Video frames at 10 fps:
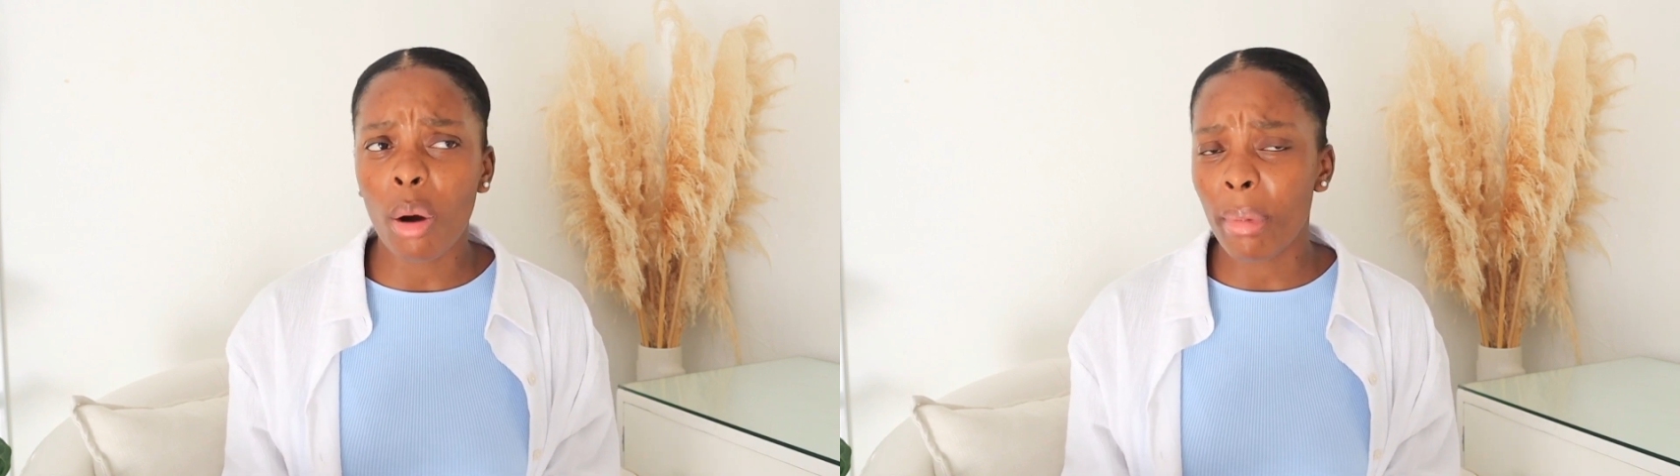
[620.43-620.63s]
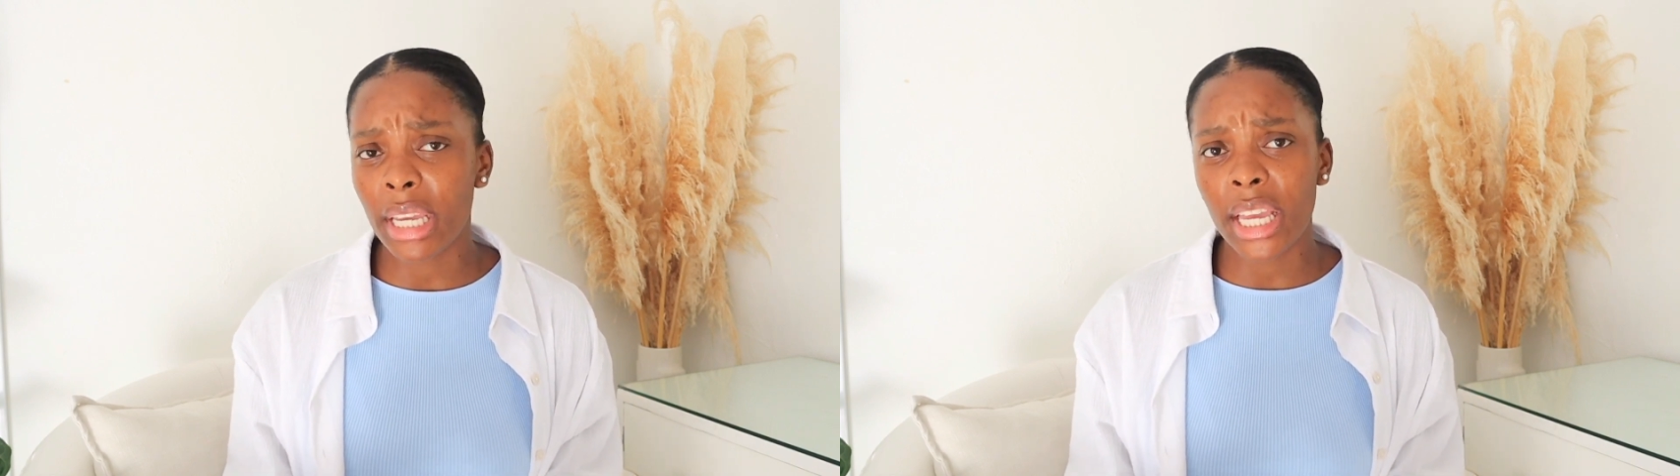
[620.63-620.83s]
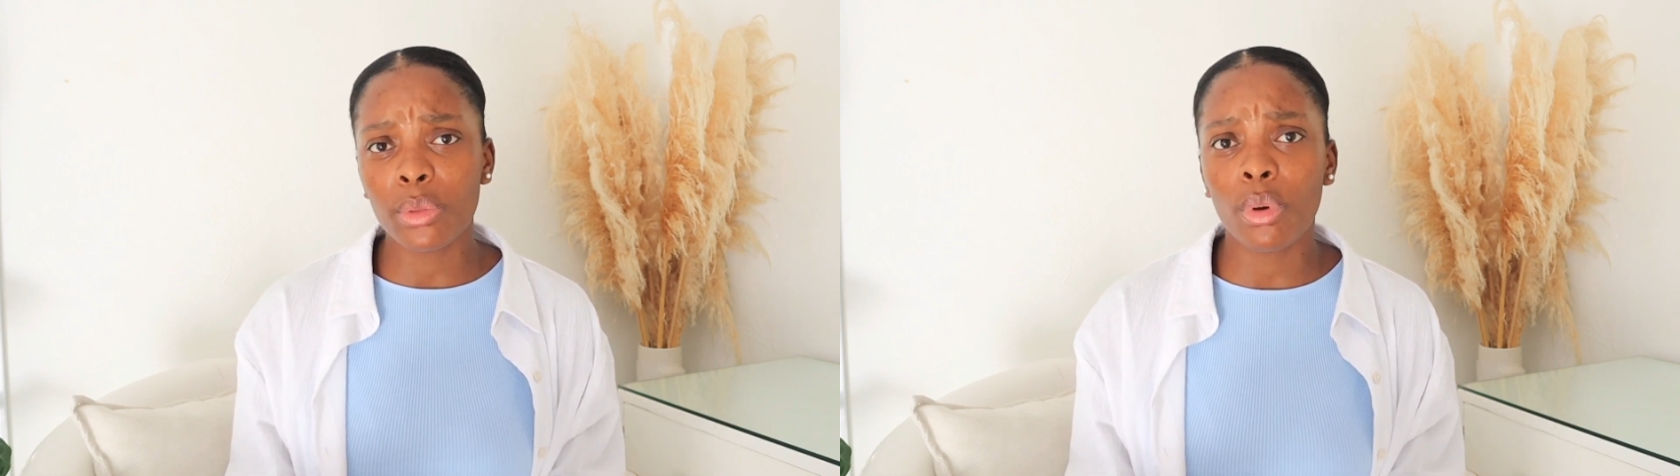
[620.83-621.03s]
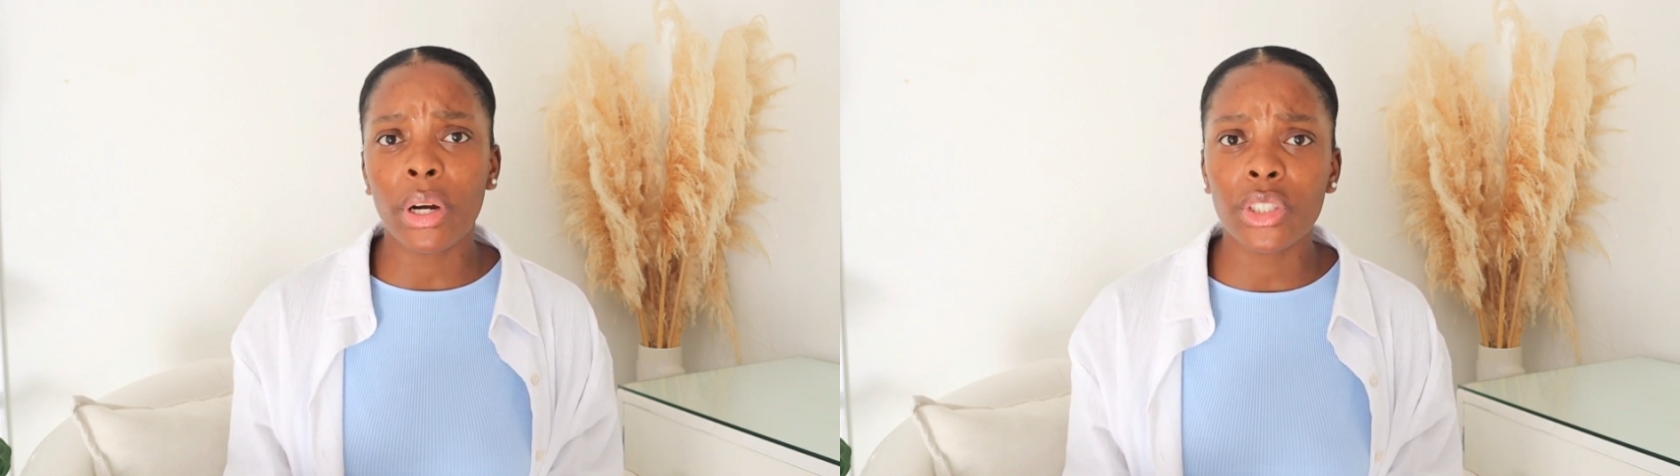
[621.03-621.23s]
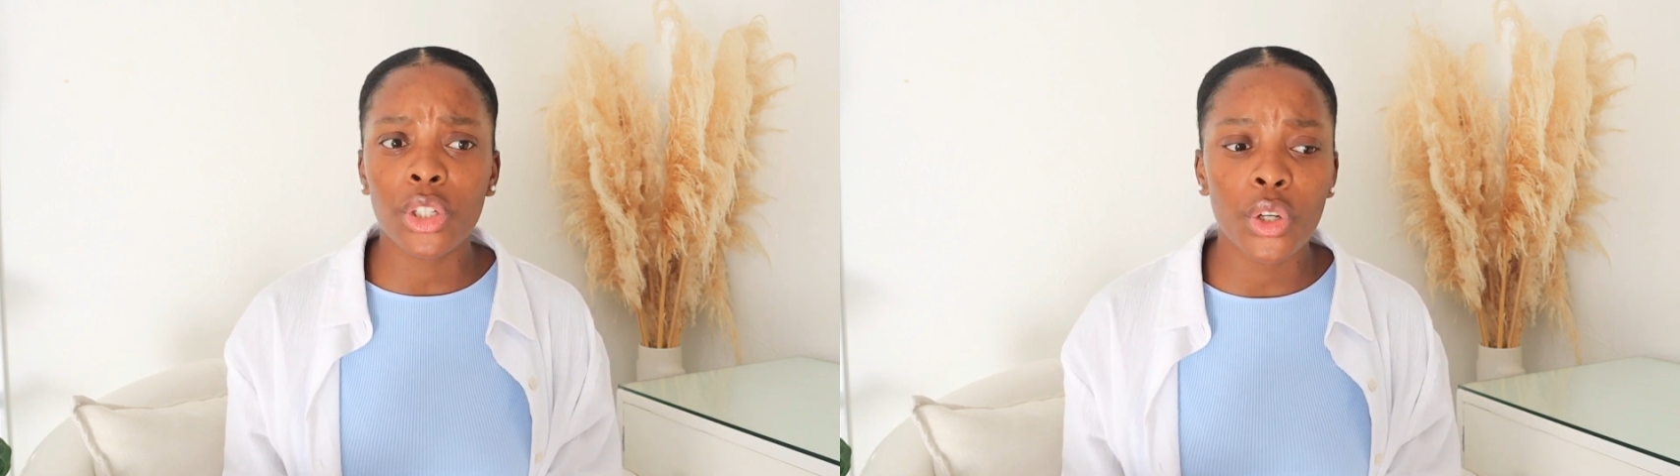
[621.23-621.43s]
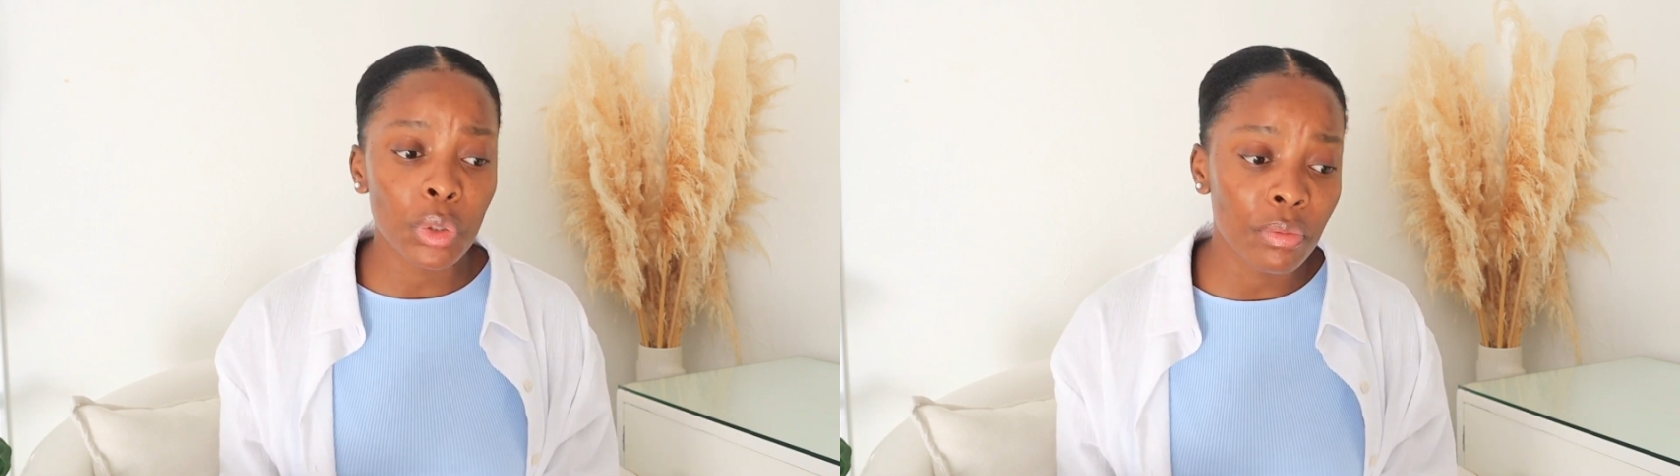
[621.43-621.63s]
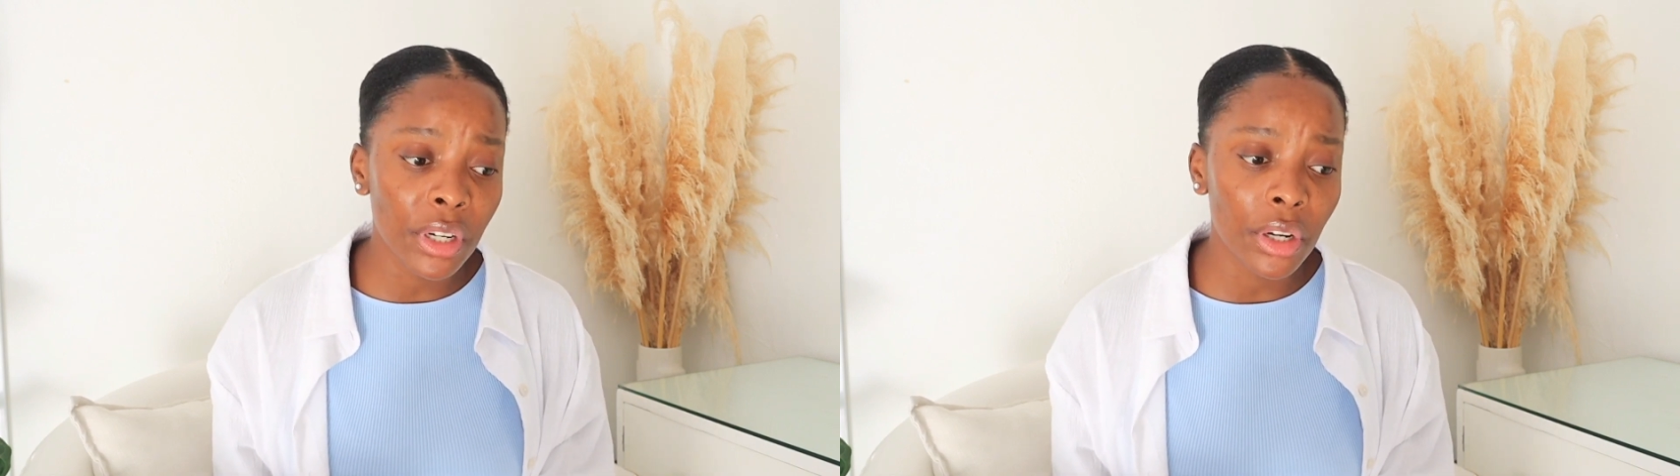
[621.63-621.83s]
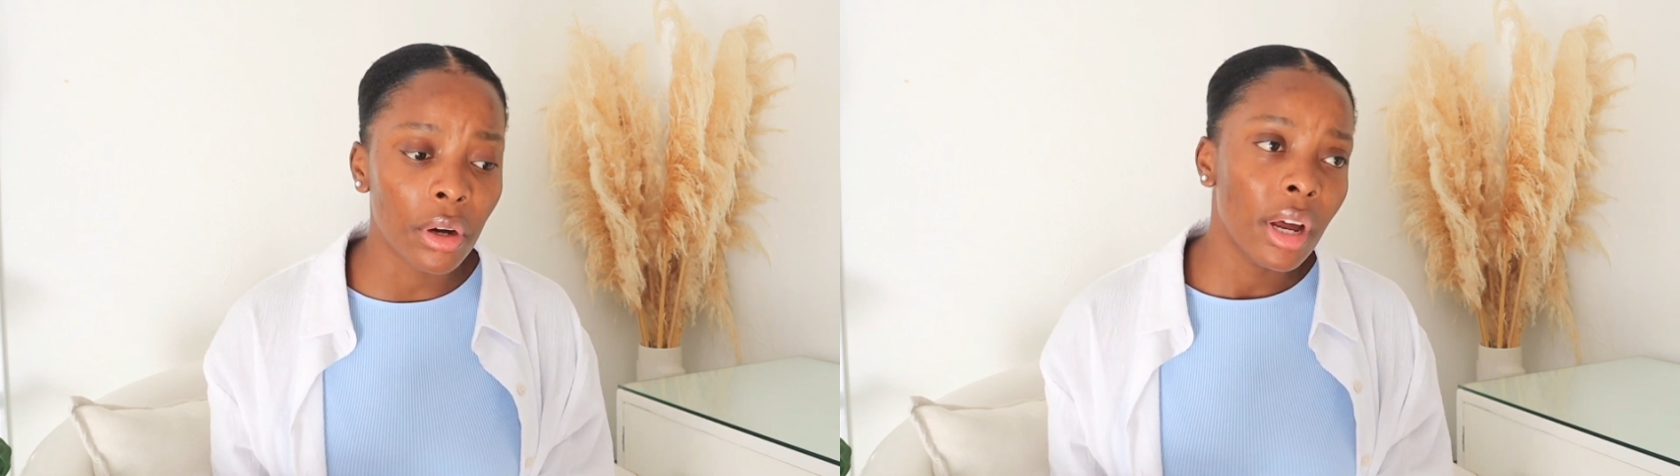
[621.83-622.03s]
oh, my kids were watching a YouTube
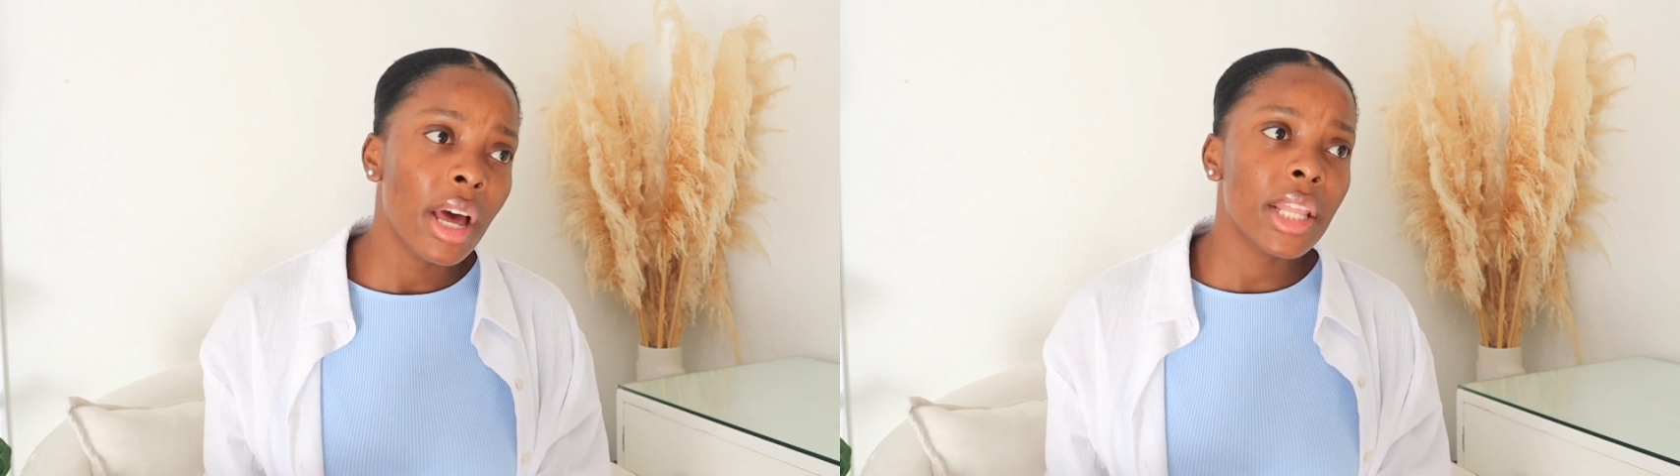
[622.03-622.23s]
video.